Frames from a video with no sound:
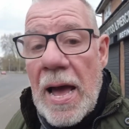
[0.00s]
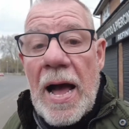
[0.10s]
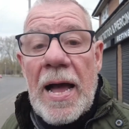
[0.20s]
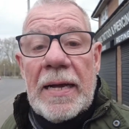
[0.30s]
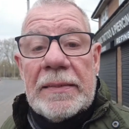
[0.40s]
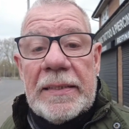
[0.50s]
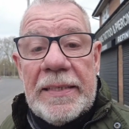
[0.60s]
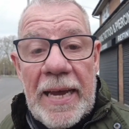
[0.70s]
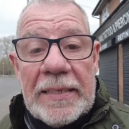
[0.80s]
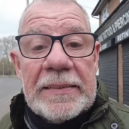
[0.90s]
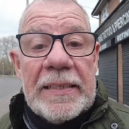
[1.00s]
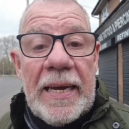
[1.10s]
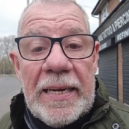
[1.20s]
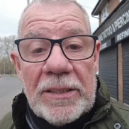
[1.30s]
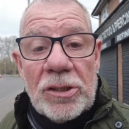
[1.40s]
and yes,
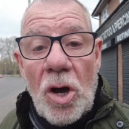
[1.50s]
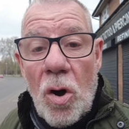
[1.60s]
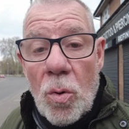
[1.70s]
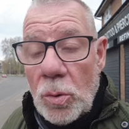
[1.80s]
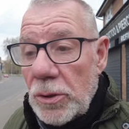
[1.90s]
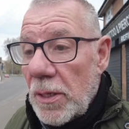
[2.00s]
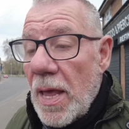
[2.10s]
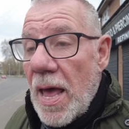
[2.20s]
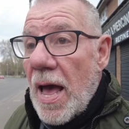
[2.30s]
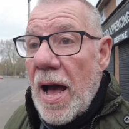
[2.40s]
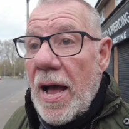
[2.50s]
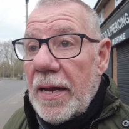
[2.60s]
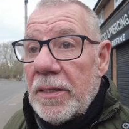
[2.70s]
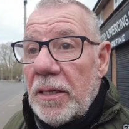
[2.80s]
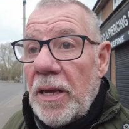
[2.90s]
it is cold.
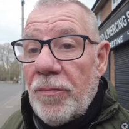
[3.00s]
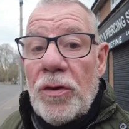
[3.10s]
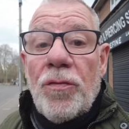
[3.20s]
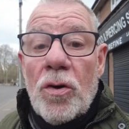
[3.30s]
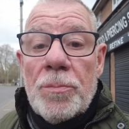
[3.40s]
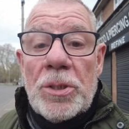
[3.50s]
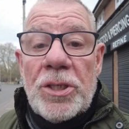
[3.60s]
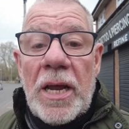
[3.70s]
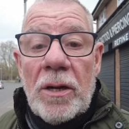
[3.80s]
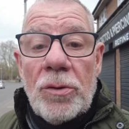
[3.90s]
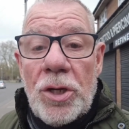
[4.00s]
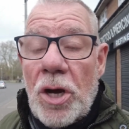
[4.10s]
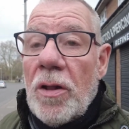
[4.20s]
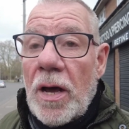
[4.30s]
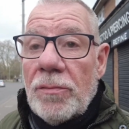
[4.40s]
And if you follow my channel, you
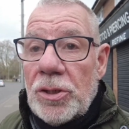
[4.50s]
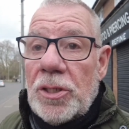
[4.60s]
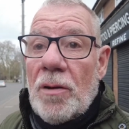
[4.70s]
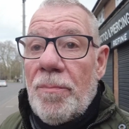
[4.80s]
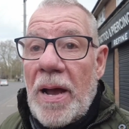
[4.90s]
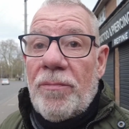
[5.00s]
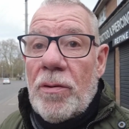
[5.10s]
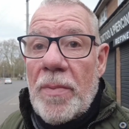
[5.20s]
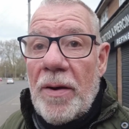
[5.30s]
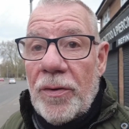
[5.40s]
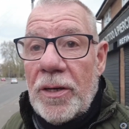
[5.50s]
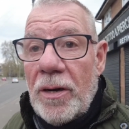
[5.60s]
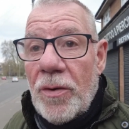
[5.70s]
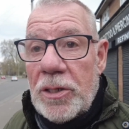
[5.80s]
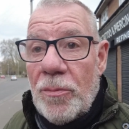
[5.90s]
know that I've just come back from Africa,
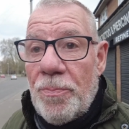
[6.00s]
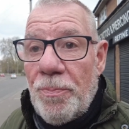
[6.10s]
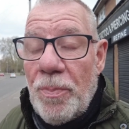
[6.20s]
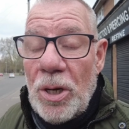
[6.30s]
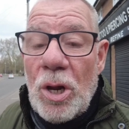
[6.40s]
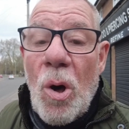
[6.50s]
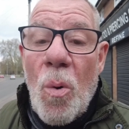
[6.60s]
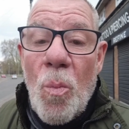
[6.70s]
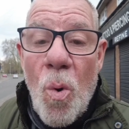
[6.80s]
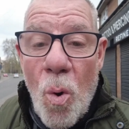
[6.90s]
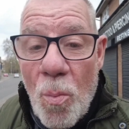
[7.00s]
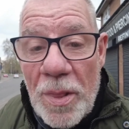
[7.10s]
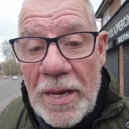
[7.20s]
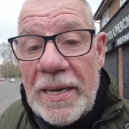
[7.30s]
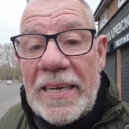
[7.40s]
where it's a lot warmer
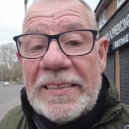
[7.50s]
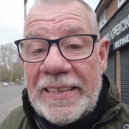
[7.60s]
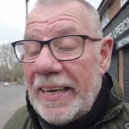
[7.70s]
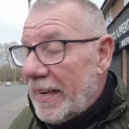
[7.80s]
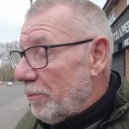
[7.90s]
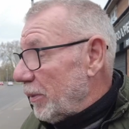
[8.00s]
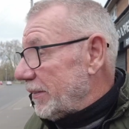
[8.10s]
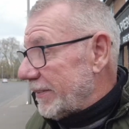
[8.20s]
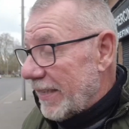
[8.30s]
than it is here, but